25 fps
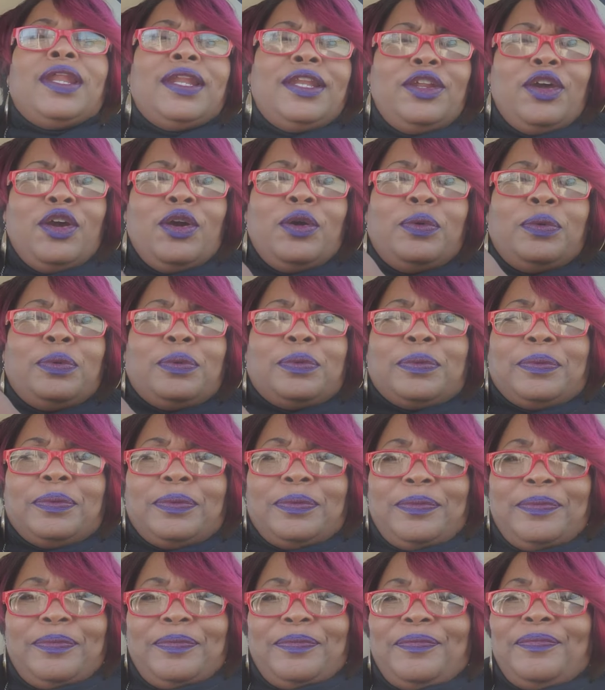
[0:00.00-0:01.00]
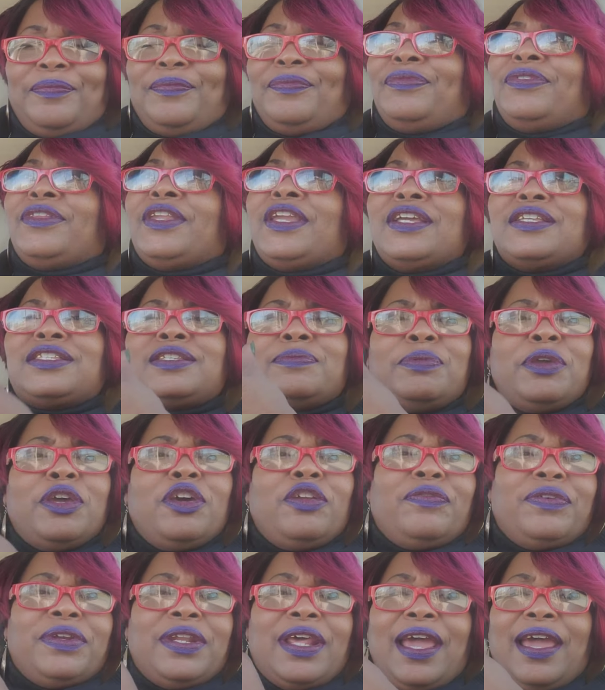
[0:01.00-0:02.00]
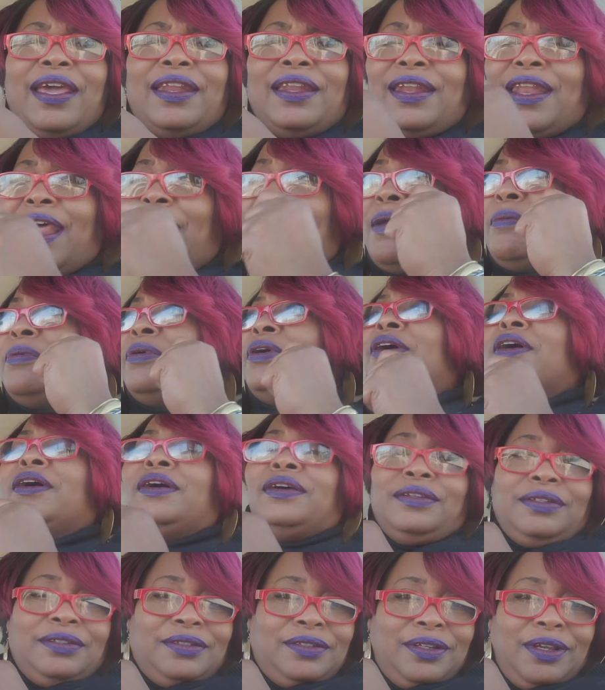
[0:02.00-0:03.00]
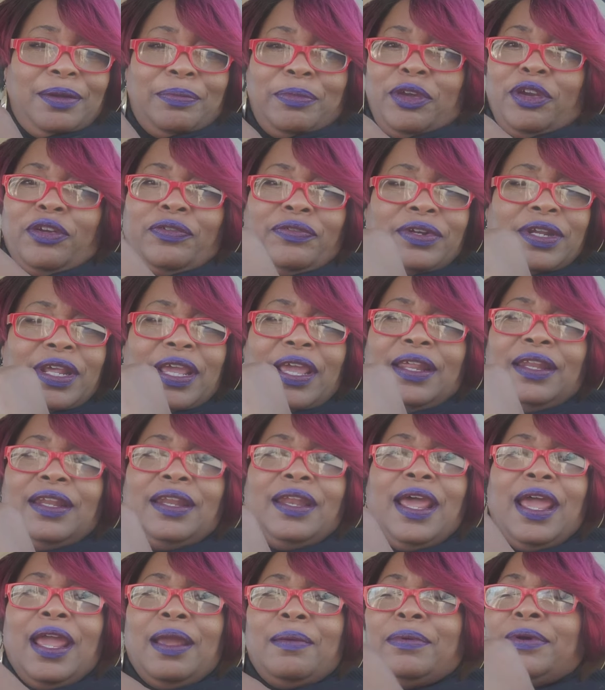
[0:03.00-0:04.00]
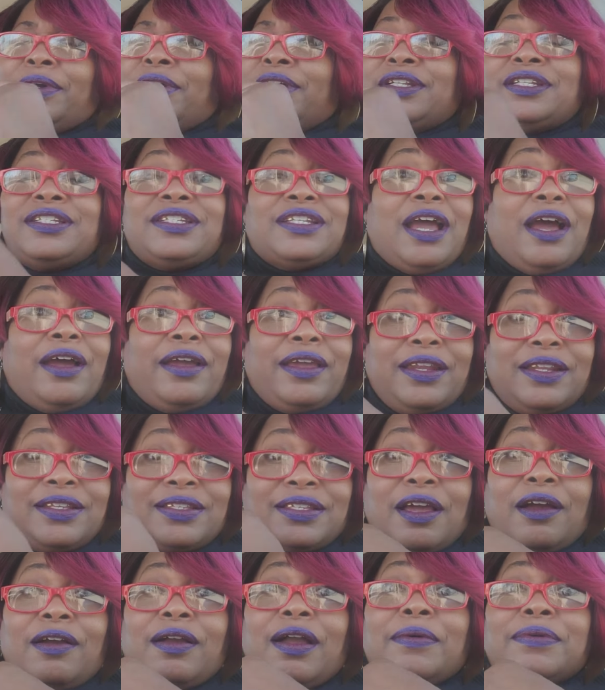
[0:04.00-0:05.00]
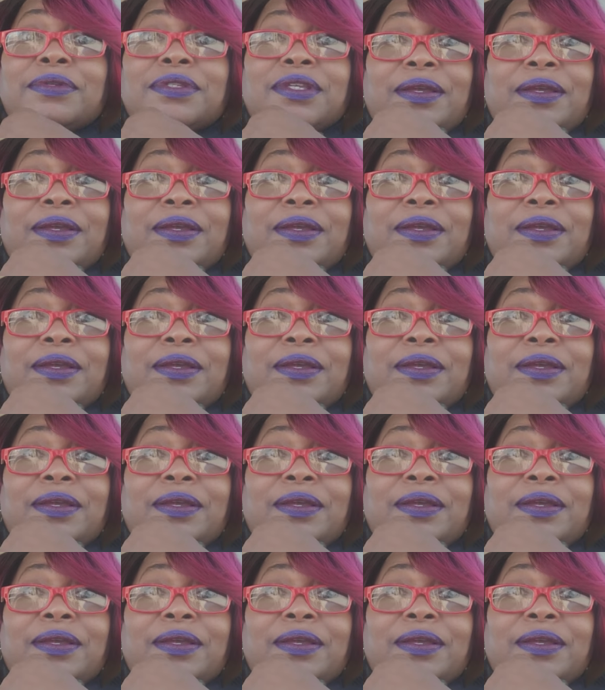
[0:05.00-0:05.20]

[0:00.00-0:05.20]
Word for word: to do? It's a beautiful day in the neighborhood. A beautiful day in the neighborhood. Did y'all hear the song I was